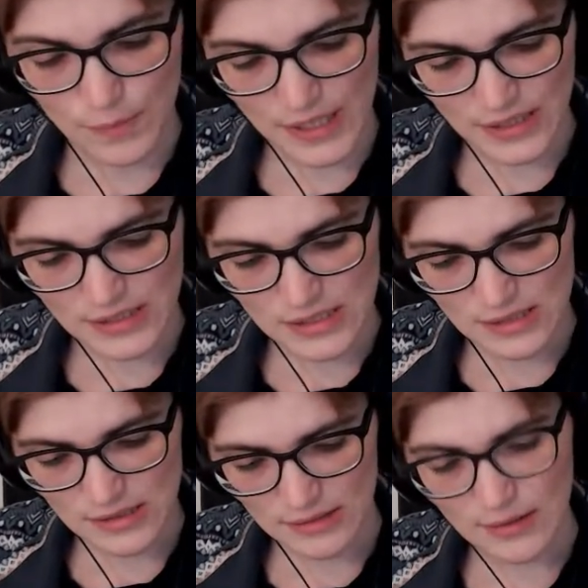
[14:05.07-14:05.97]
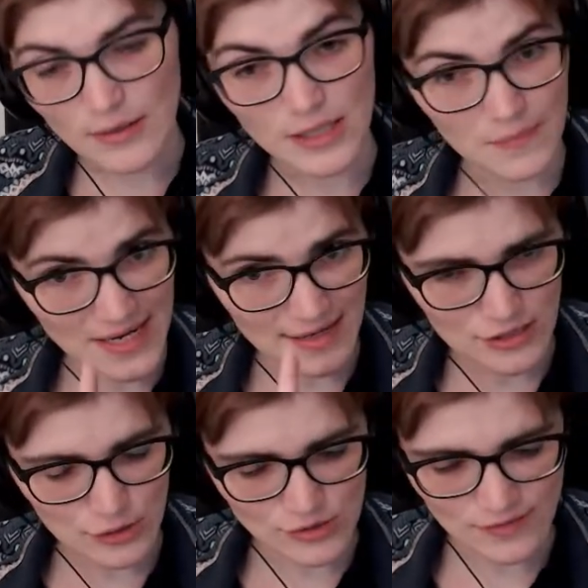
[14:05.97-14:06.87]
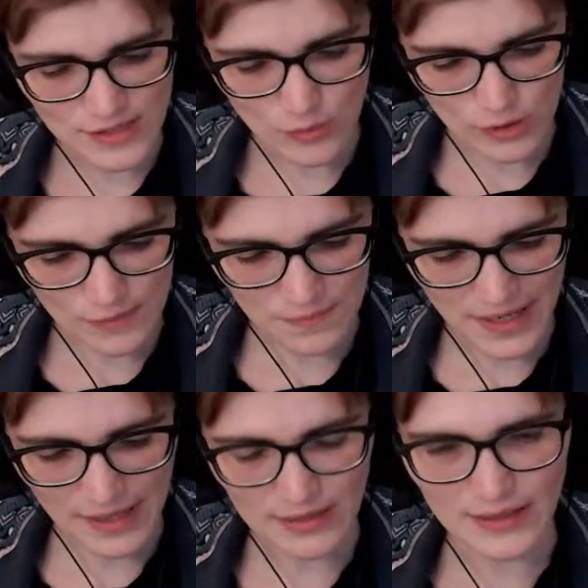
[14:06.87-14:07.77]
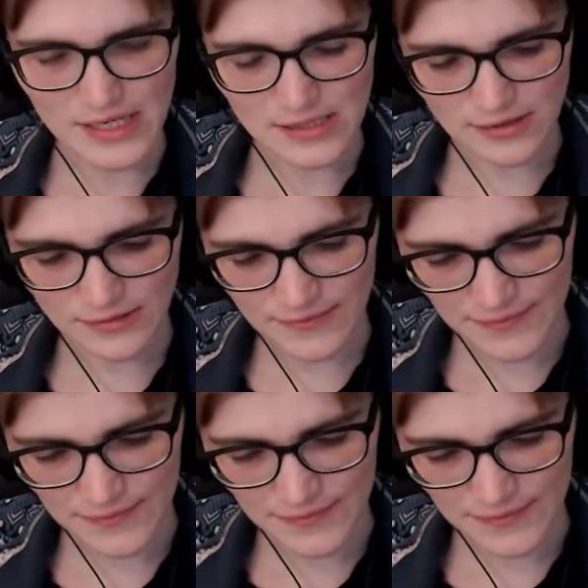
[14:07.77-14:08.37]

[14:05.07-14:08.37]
And I'm making a note of it, so I'll come back later.